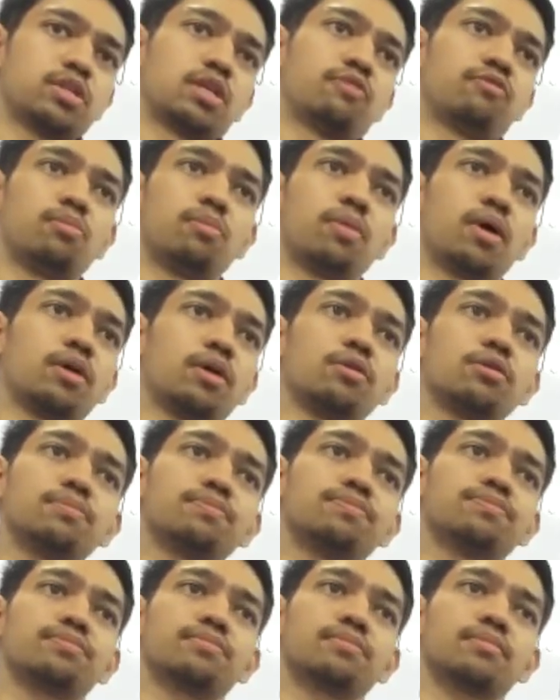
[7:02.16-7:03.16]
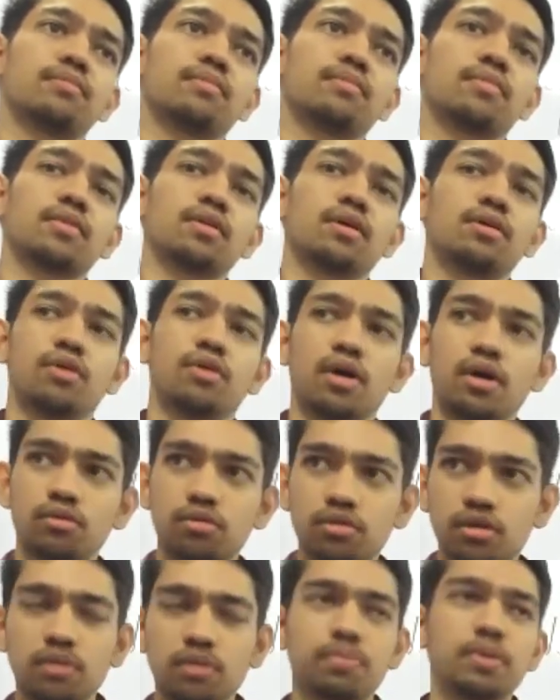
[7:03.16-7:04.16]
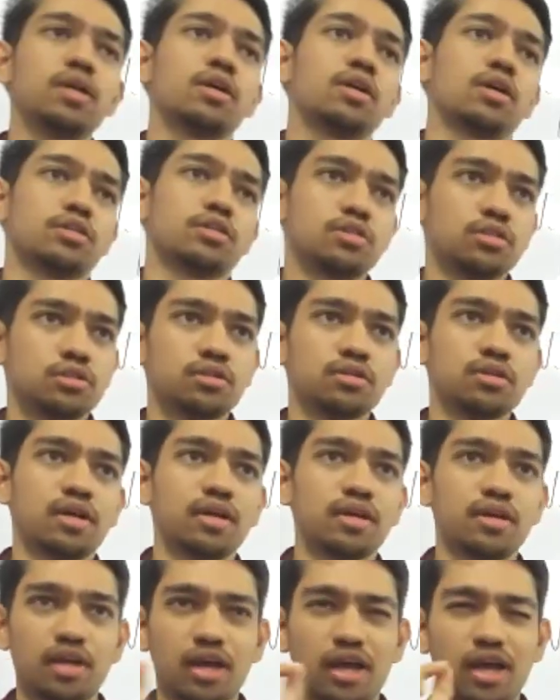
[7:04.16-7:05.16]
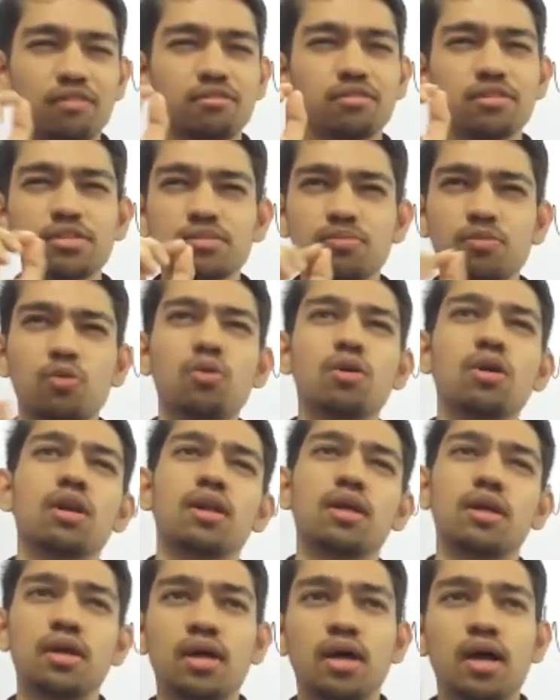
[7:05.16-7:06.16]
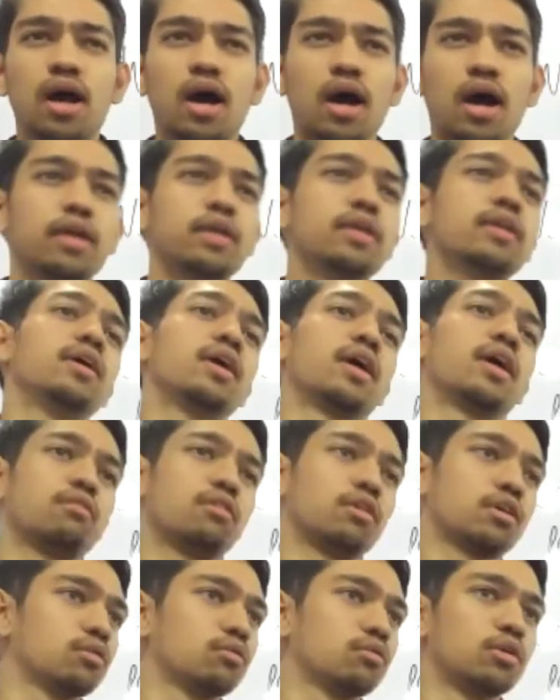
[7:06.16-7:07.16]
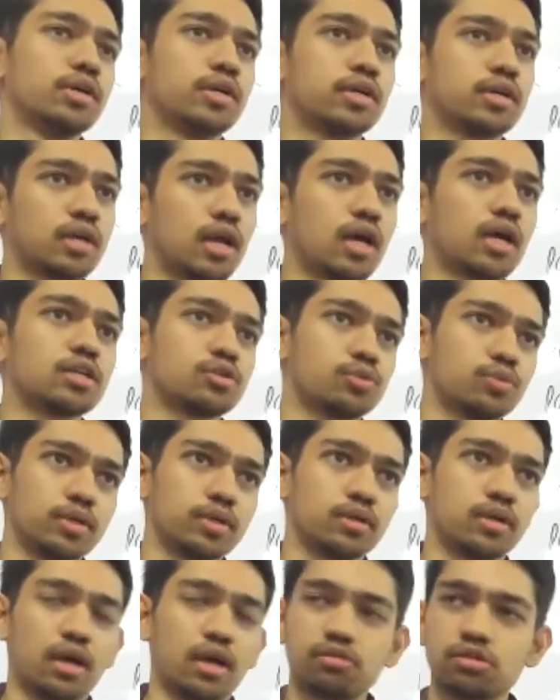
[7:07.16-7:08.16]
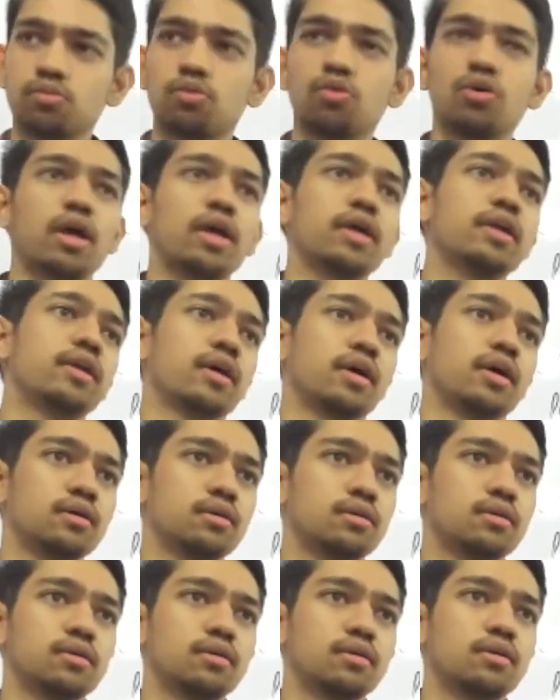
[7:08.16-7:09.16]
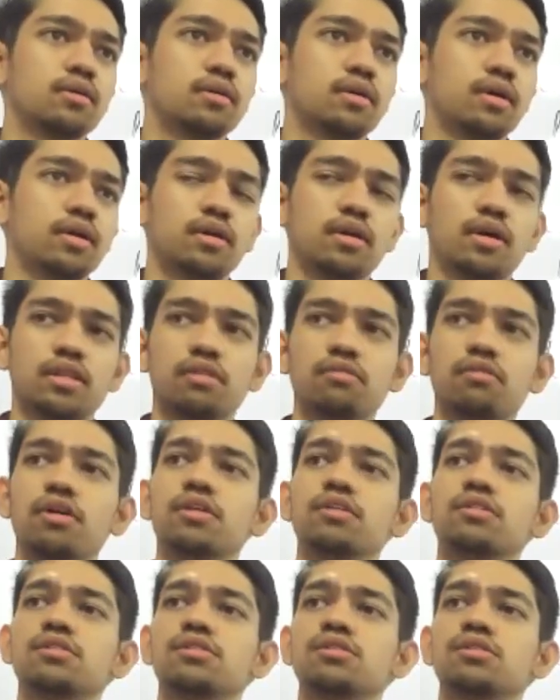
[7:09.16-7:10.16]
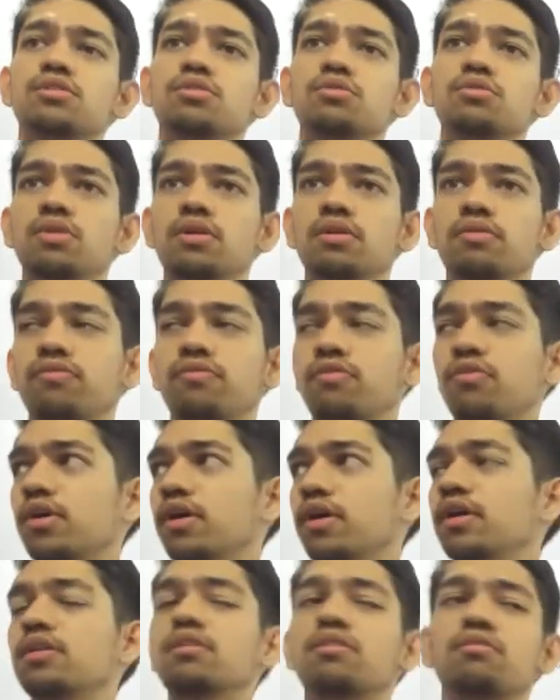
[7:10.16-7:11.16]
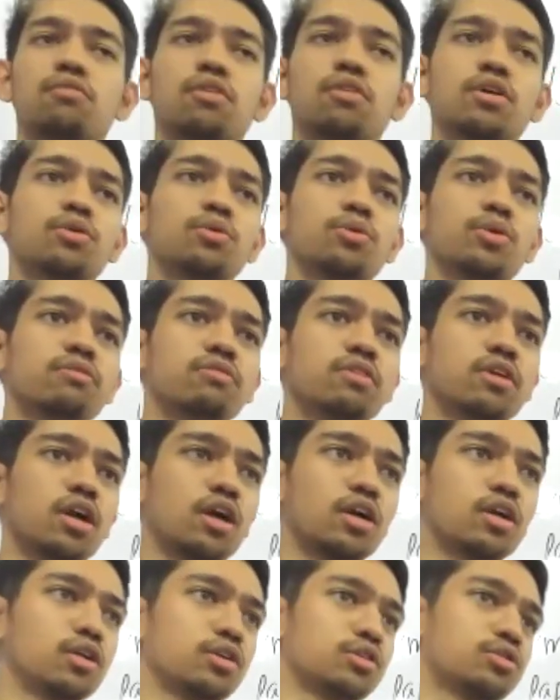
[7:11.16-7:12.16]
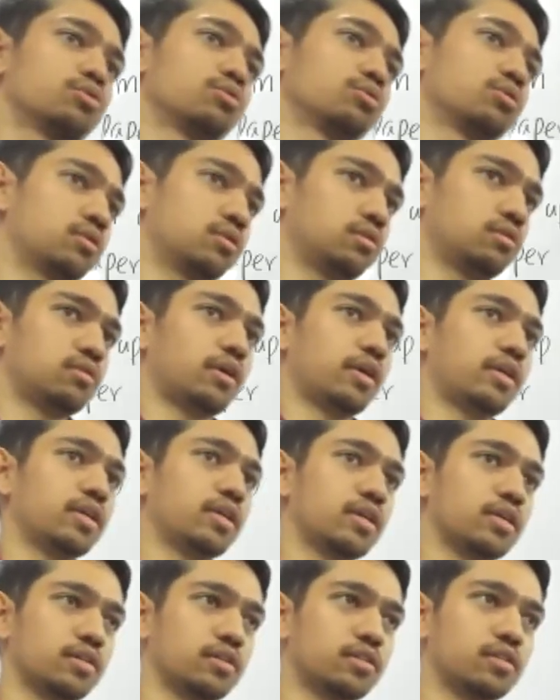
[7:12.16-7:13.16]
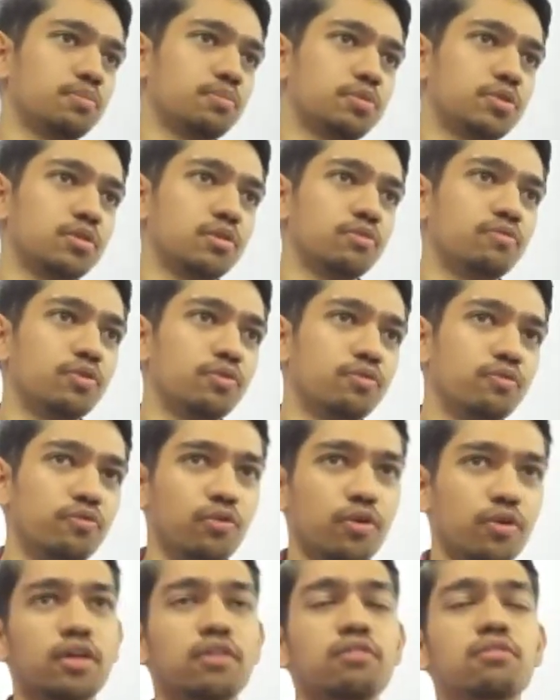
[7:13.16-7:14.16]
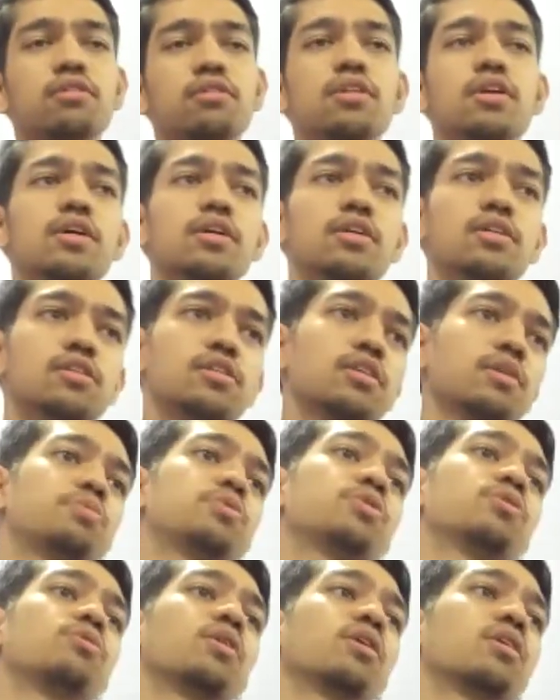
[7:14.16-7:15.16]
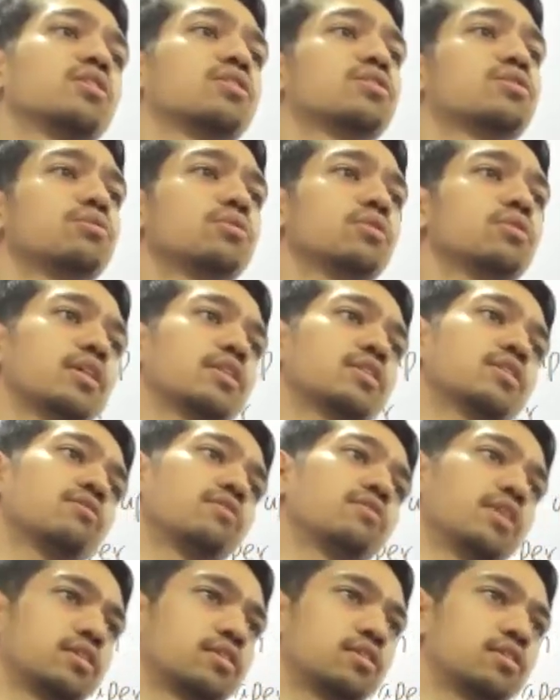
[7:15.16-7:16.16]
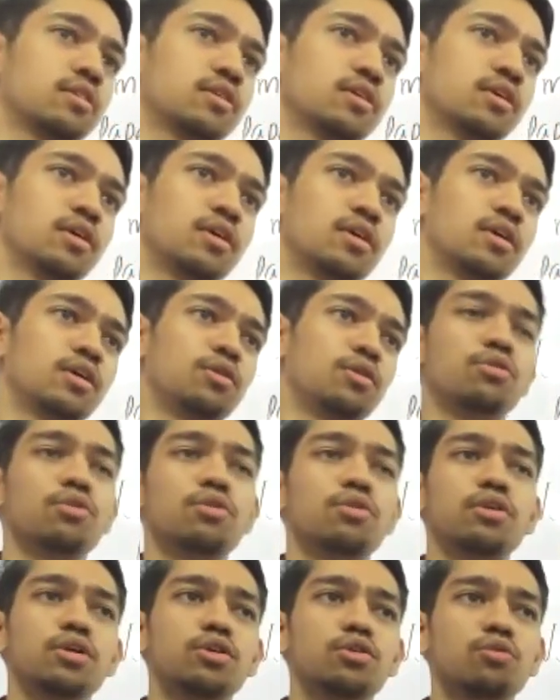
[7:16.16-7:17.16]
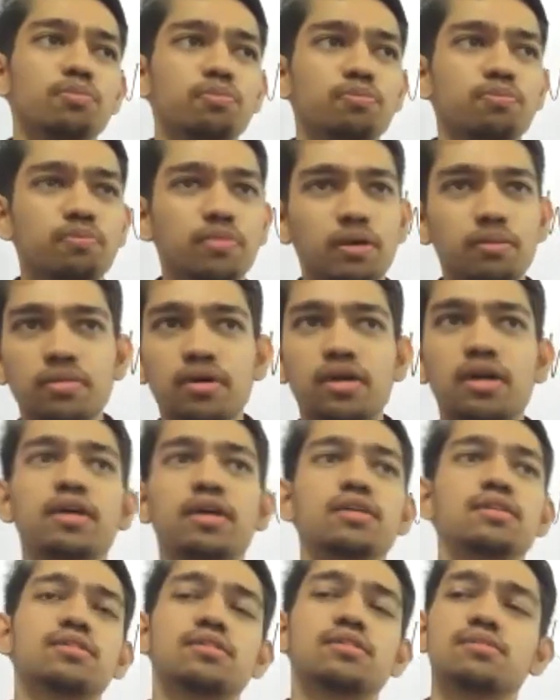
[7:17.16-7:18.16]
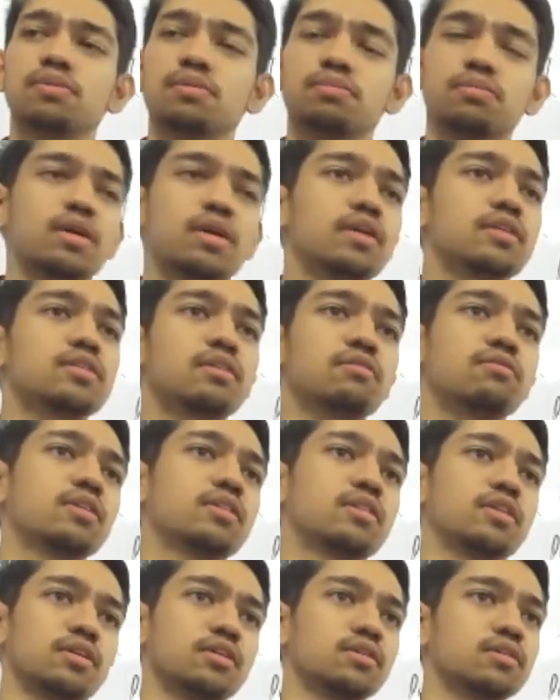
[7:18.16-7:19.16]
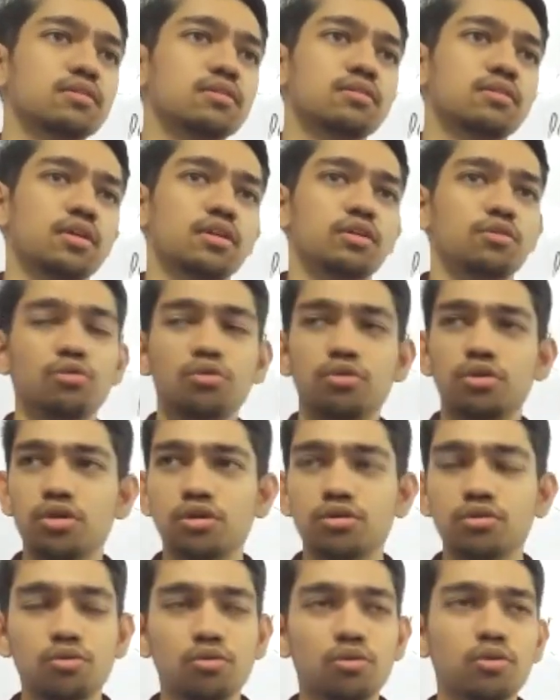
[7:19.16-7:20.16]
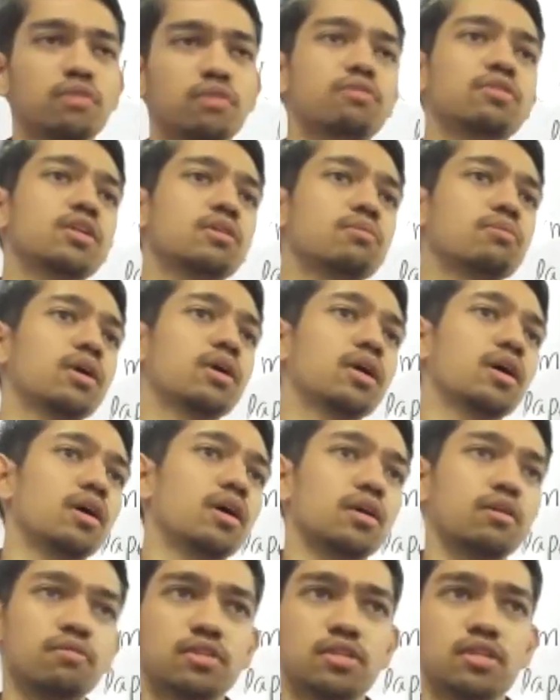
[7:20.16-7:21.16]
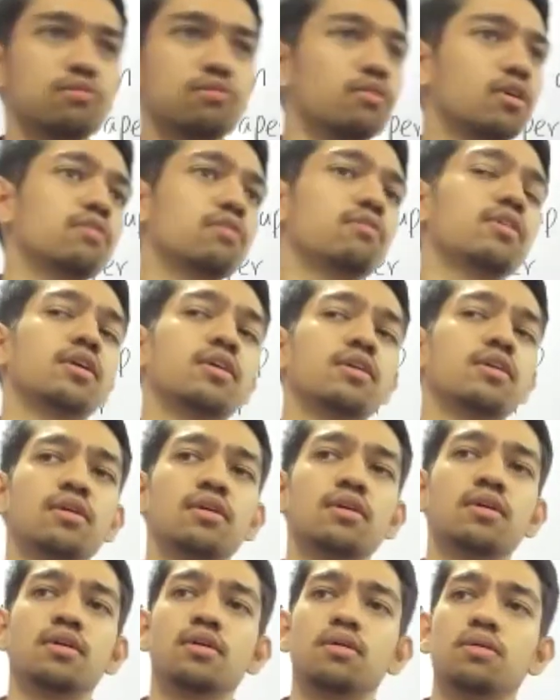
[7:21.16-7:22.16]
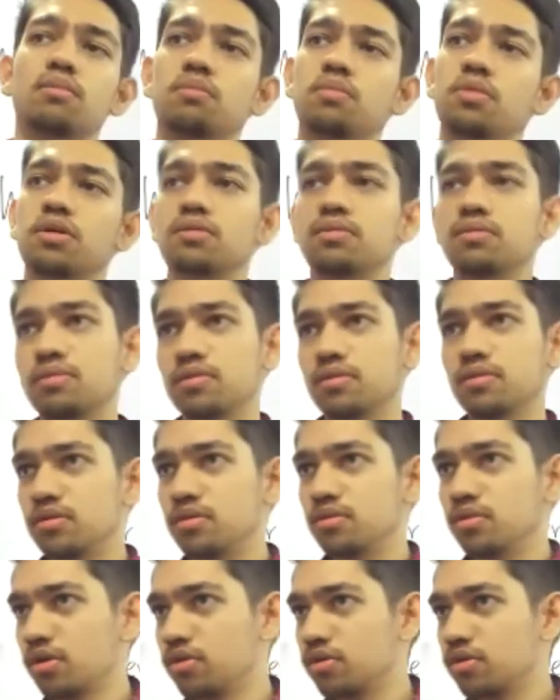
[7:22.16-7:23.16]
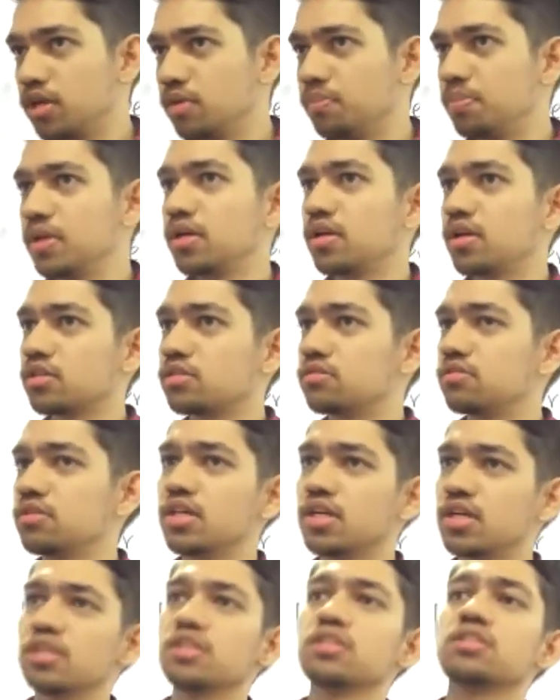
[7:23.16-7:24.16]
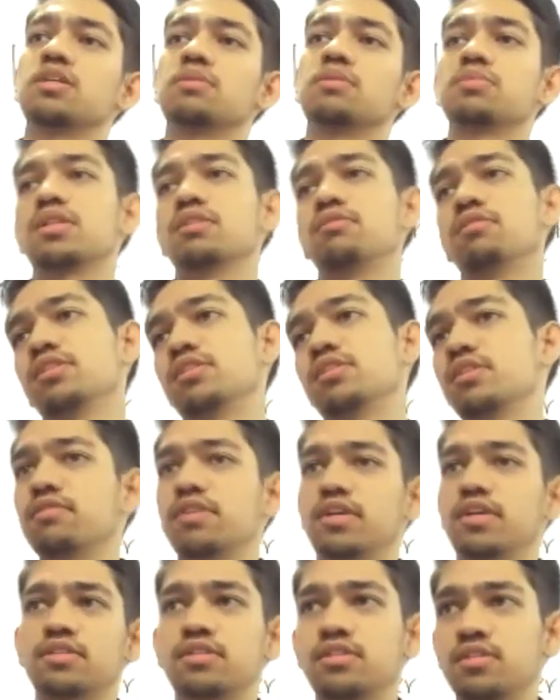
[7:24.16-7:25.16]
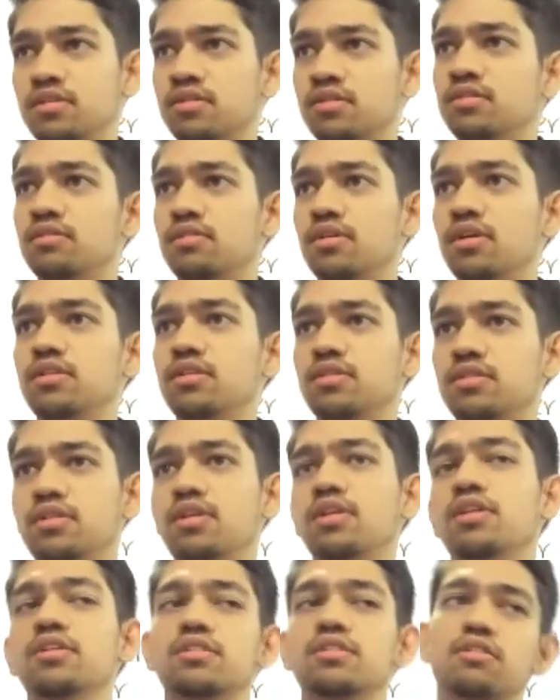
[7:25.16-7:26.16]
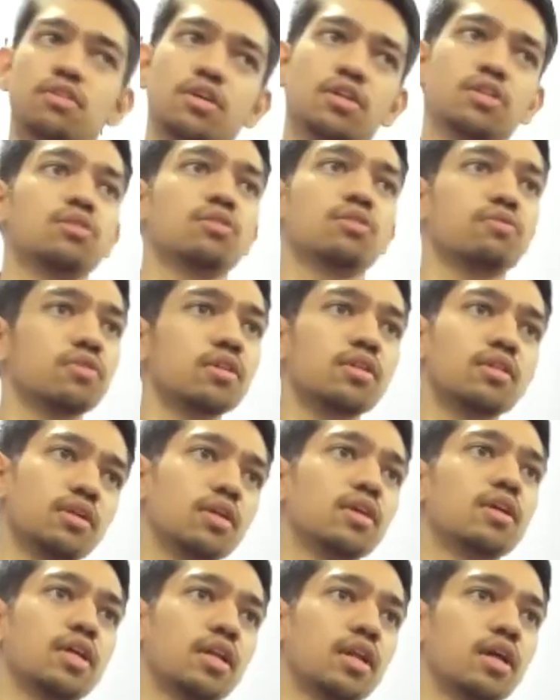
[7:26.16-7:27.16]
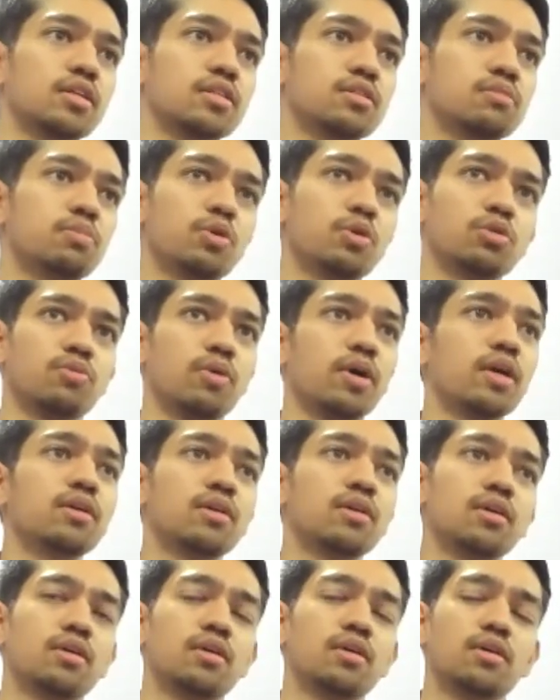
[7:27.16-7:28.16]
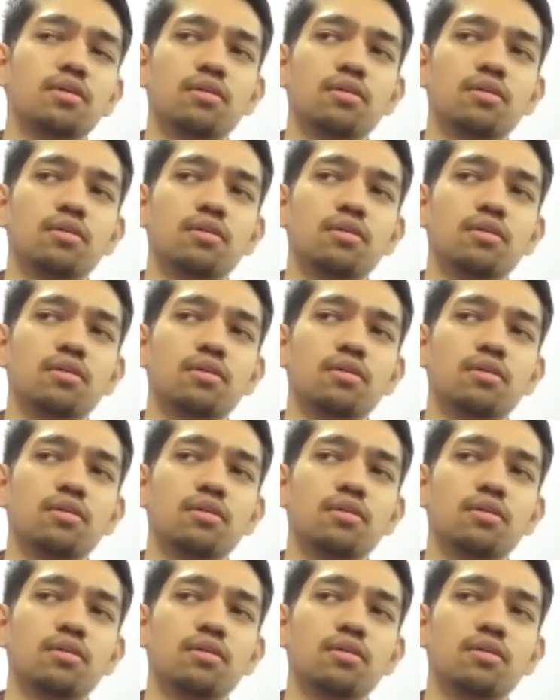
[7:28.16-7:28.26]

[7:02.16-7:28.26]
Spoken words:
Especially for bio, you have to keep in touch. Like have a small idea what you learned last week. Have a small idea, right? Otherwise, you will forget what you even understood, right? The concepts. If you forget the concepts you understood, that's a waste. You don't need to memorize everything. Right? You don't need to know everything by heart within 1 week. But you have to keep in touch with the concept. Otherwise, it's a waste, right? Then it's a waste of the theory class. Because why?